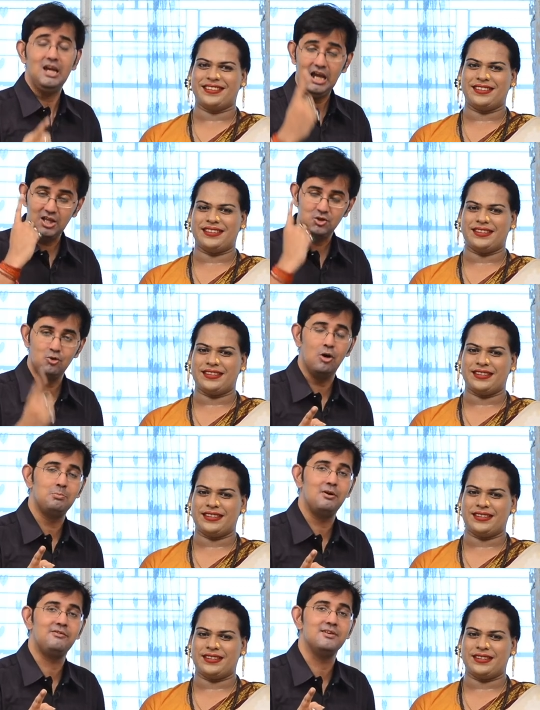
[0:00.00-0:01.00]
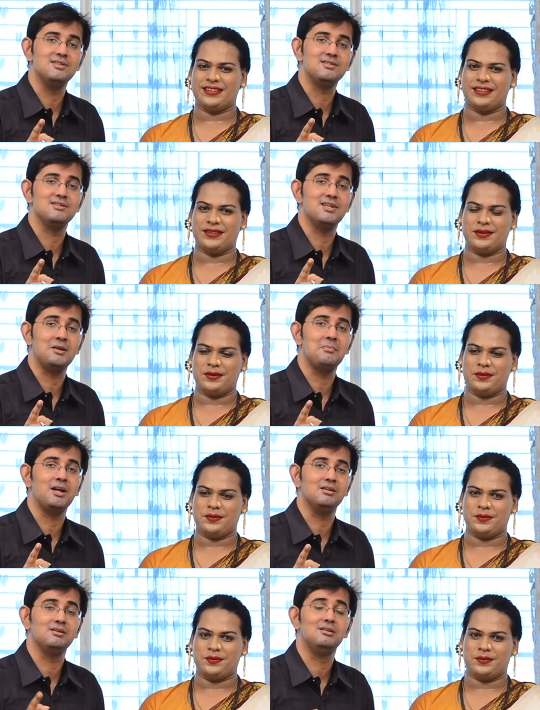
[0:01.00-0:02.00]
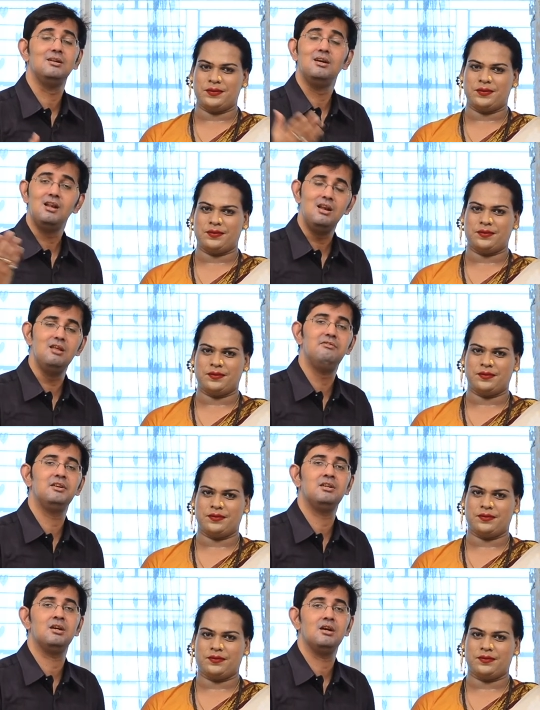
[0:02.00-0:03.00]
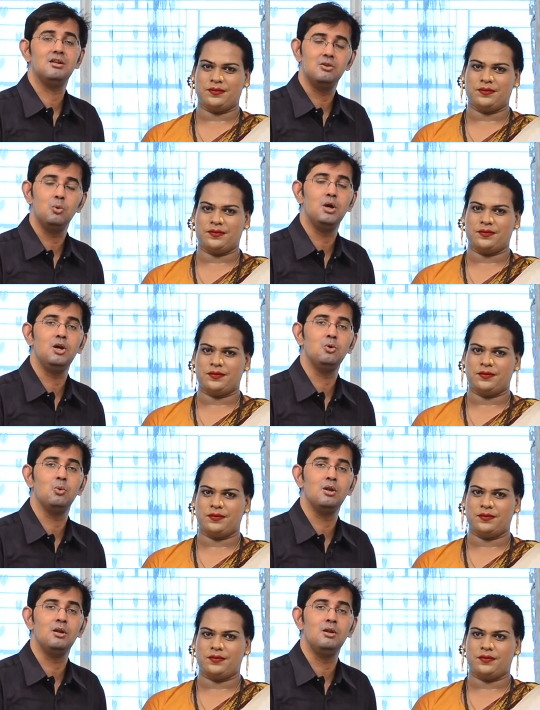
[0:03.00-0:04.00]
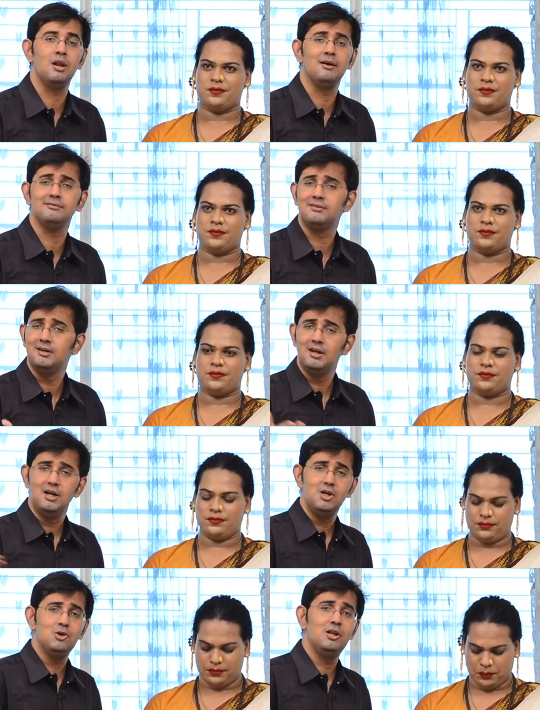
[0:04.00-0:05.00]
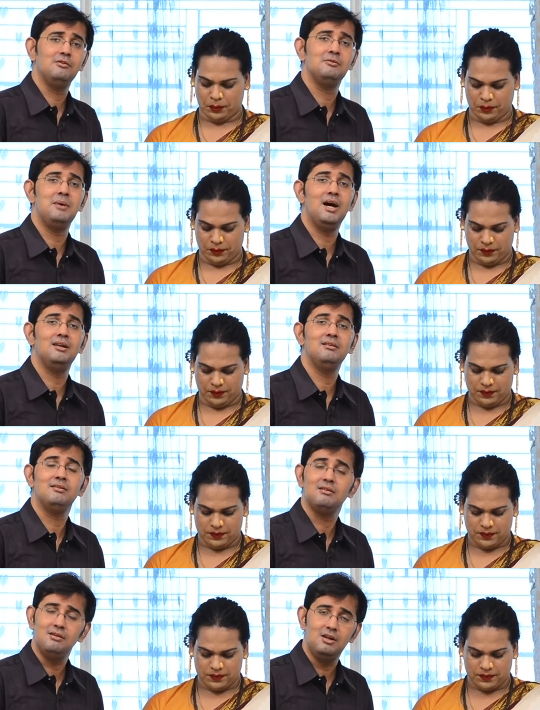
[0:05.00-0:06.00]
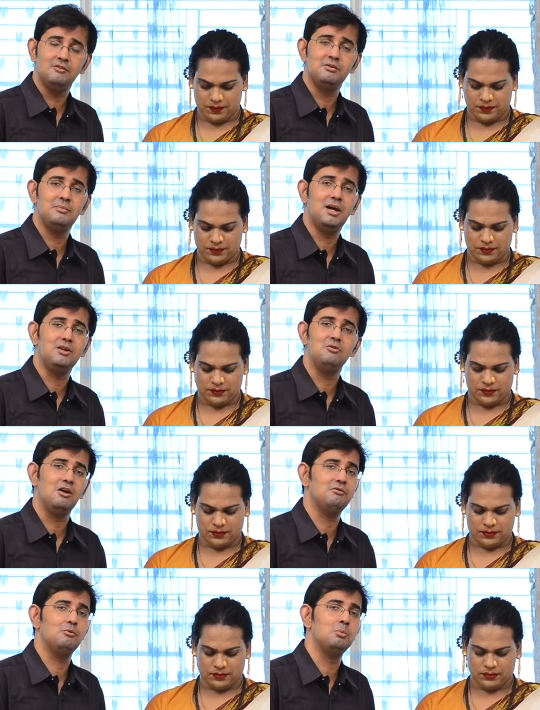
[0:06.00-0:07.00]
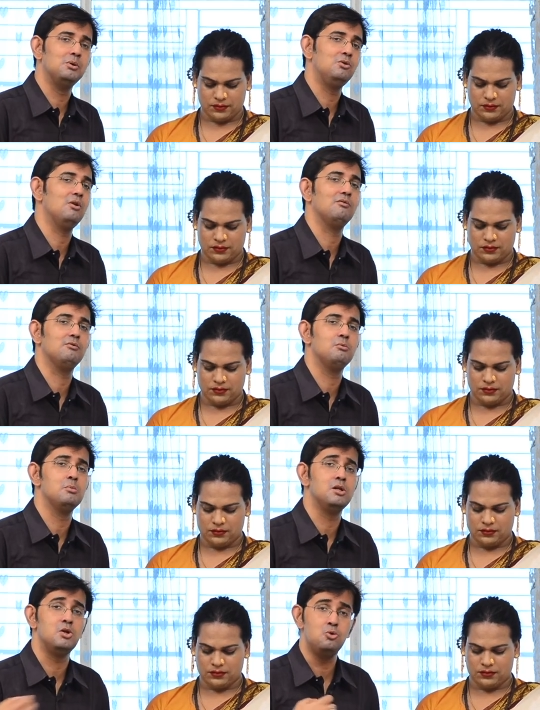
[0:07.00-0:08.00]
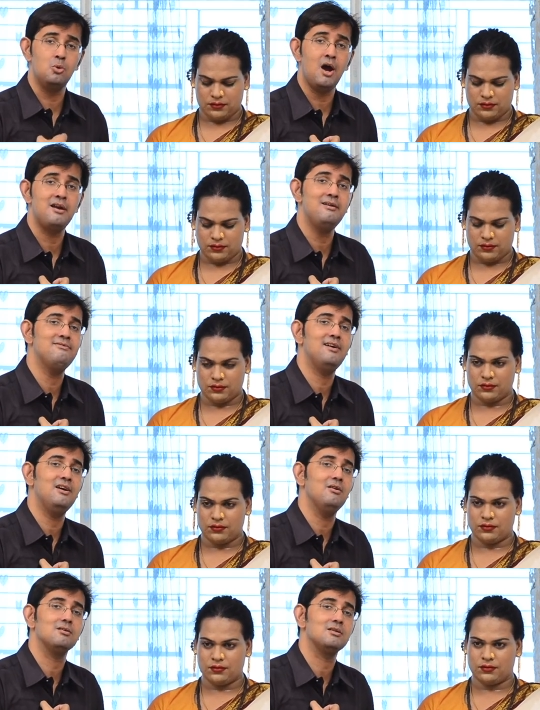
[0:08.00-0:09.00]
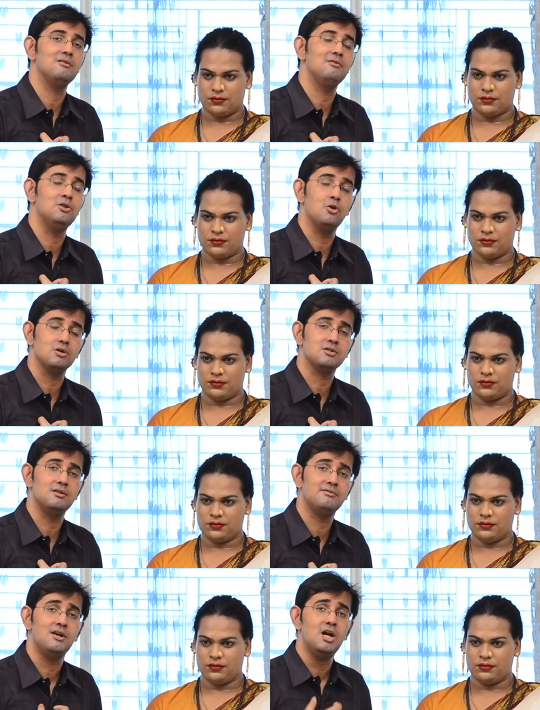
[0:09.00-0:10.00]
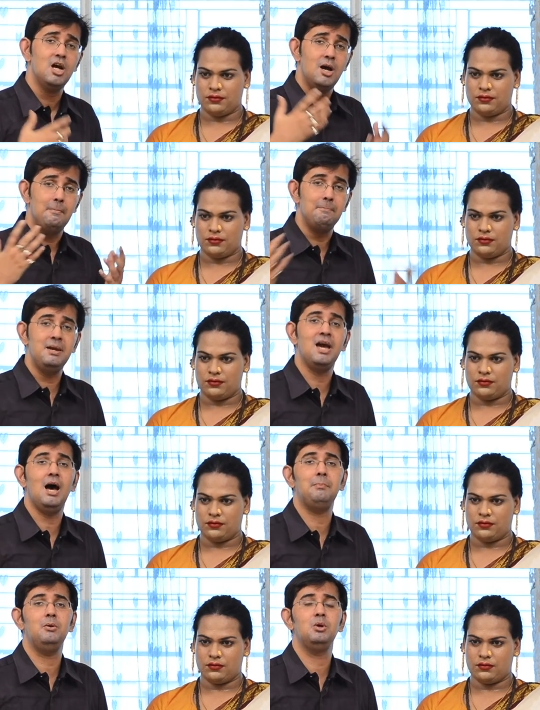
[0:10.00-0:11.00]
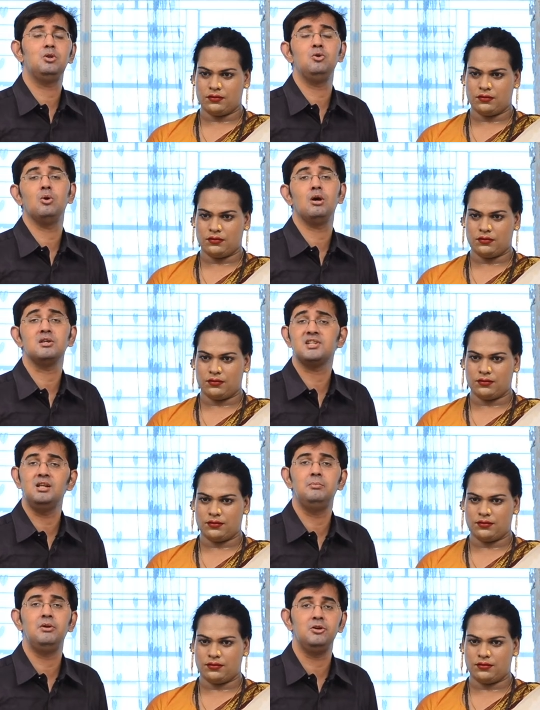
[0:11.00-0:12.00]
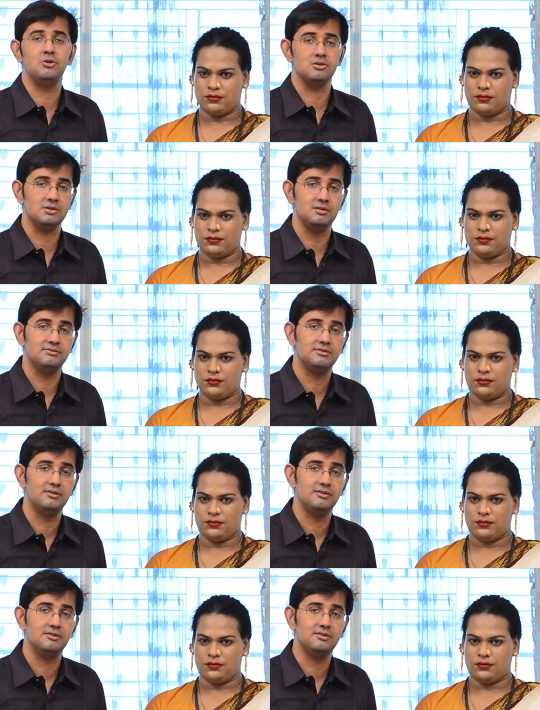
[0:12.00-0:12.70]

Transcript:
Speaker 1: It's your preferences that matter. Live it the way you love. You love a man, love a man. You love a woman, you love a woman. You identify yourself with yourself. Be happy with you are. Celebrate yourself.